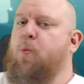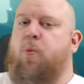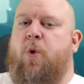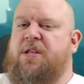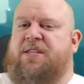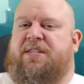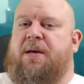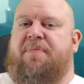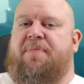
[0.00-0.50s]

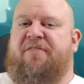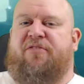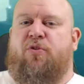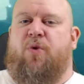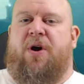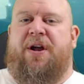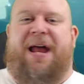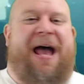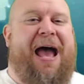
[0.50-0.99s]
What's up,
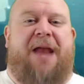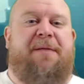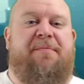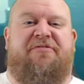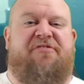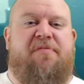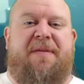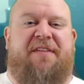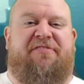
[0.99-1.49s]
everyone?
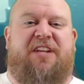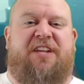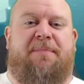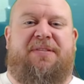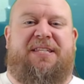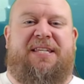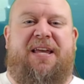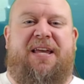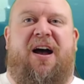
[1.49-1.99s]
Adam from
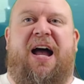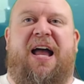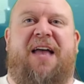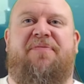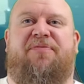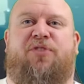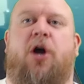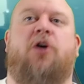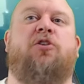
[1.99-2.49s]

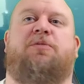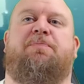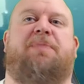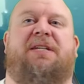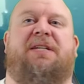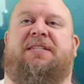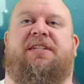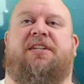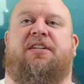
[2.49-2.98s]
FWCI,
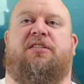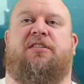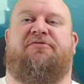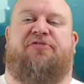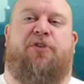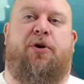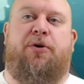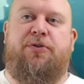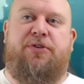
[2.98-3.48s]
Ghostbusters,
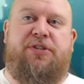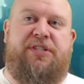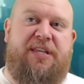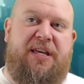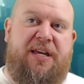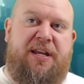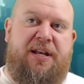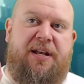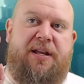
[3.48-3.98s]

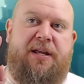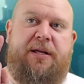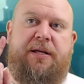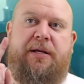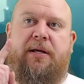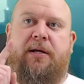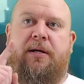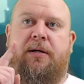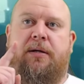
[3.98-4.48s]
Frozen
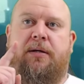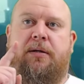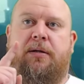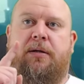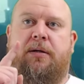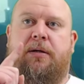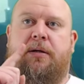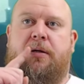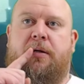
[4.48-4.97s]

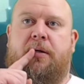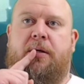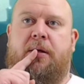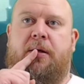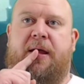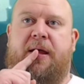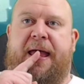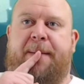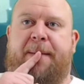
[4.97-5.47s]

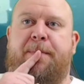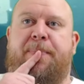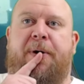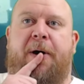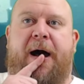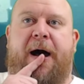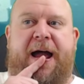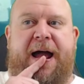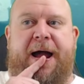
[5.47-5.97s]

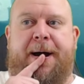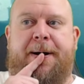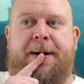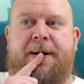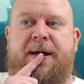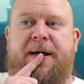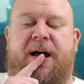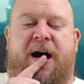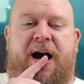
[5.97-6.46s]
Empire.
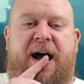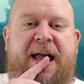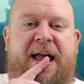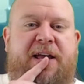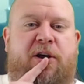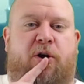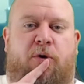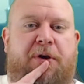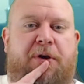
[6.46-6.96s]
I
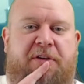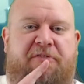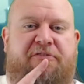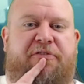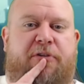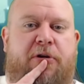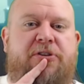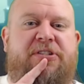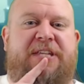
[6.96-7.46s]
called it
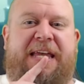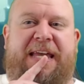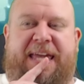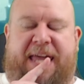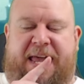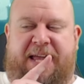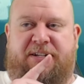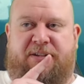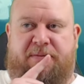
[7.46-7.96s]
Frozen
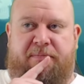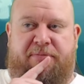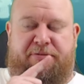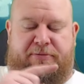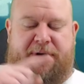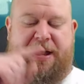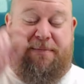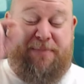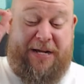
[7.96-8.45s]
Kingdom
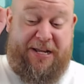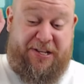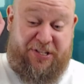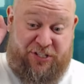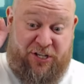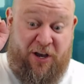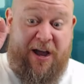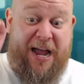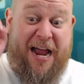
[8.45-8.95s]
throughout my
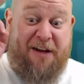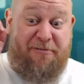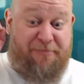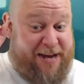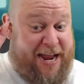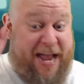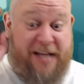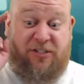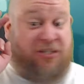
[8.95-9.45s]
entire
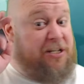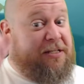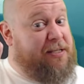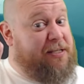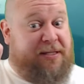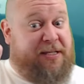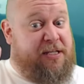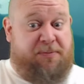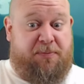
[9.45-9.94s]
reaction
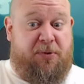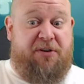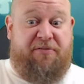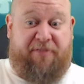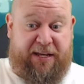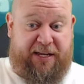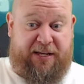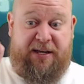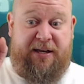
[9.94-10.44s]
to this
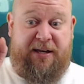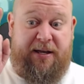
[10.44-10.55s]
movie.